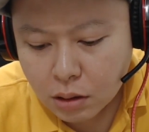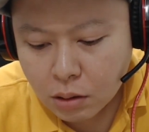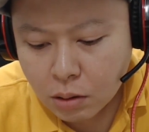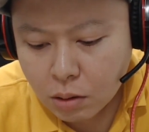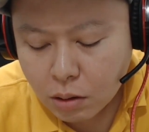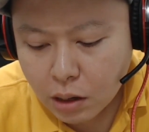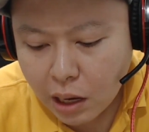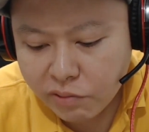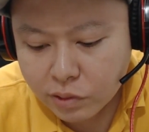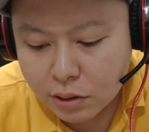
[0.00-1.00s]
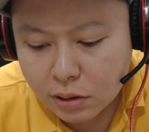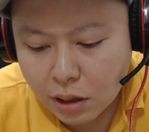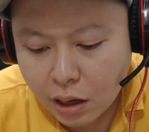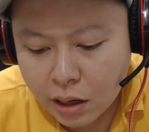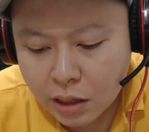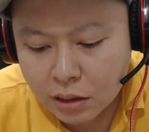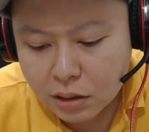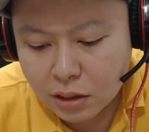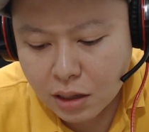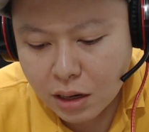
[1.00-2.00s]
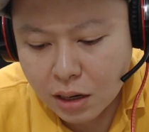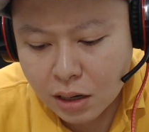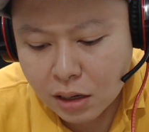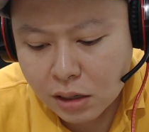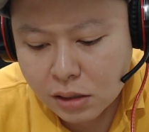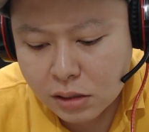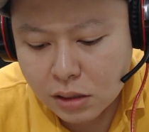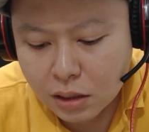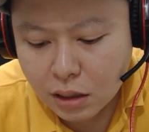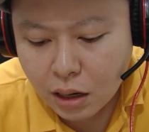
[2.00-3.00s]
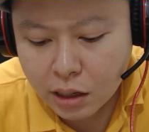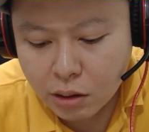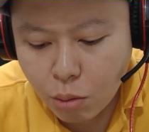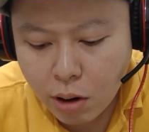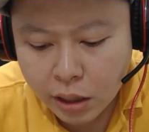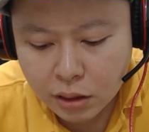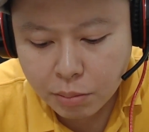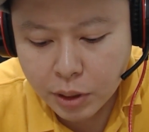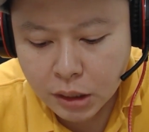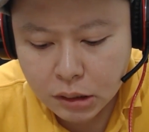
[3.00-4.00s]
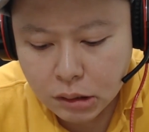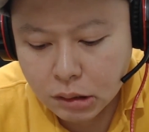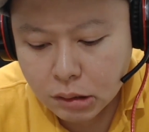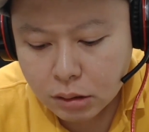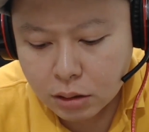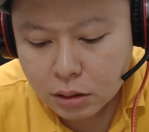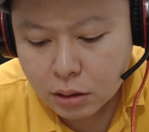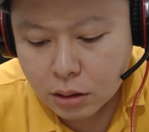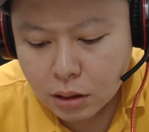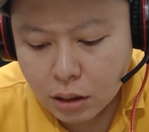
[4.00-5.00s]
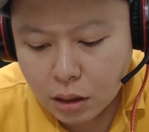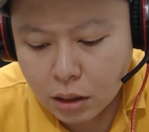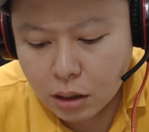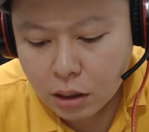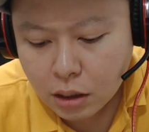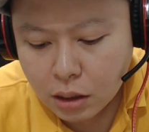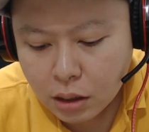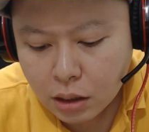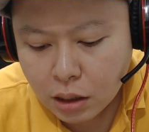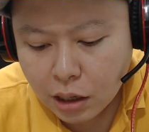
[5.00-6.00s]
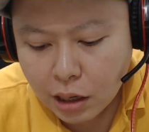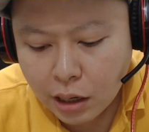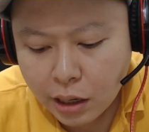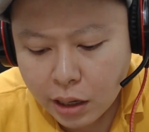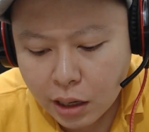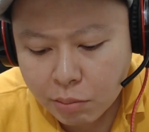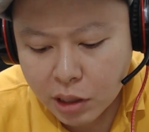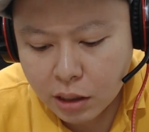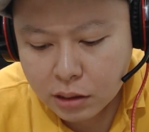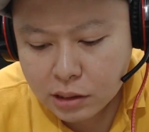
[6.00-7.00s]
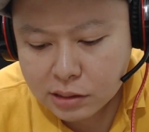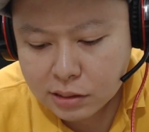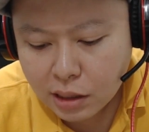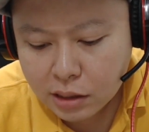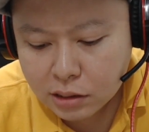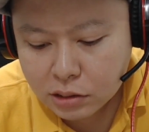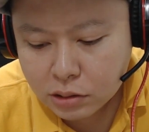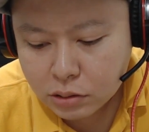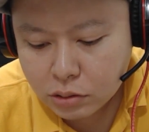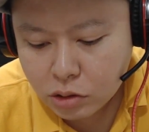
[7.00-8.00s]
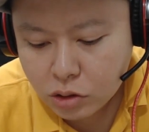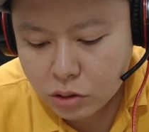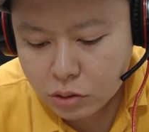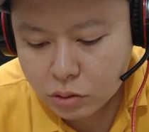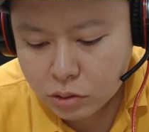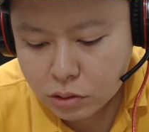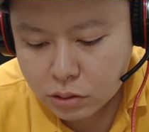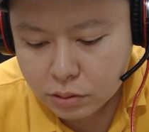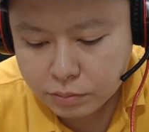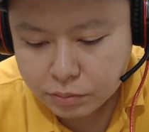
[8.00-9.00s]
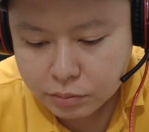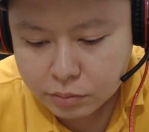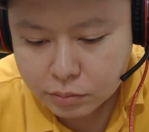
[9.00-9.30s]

So after I think like quite a bit, Uh, I am kind of decided to choose.